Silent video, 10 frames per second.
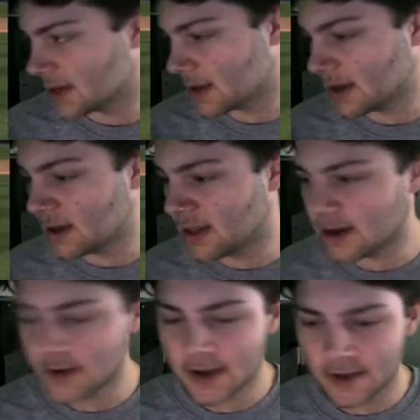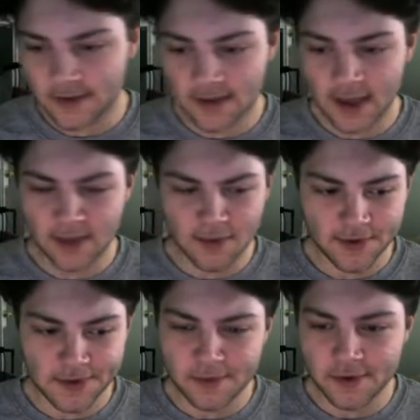In a lot of ways, this game is
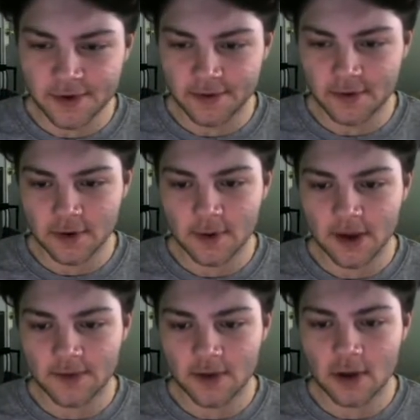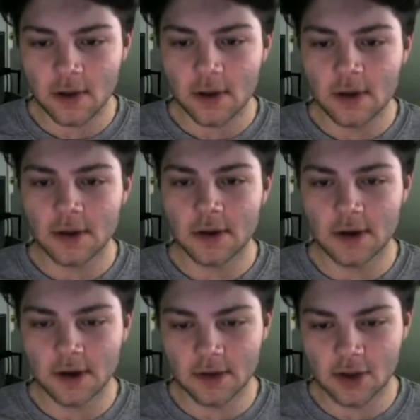similar to real baseball.
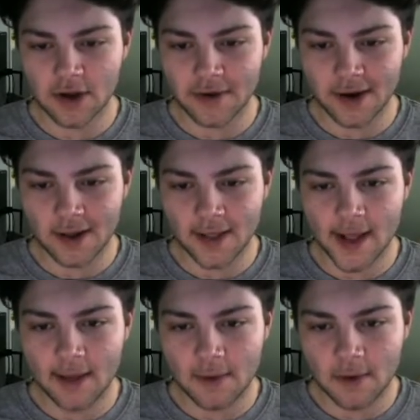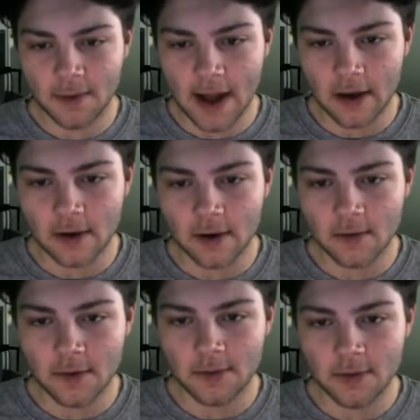You're gonna generate a lot more power
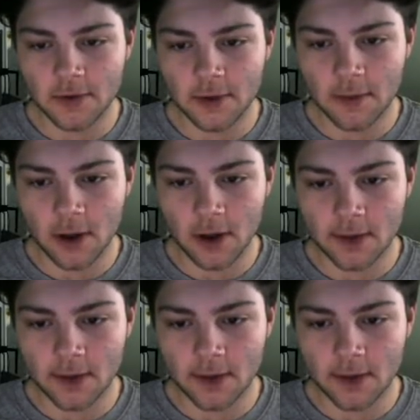when you're pulling the ball.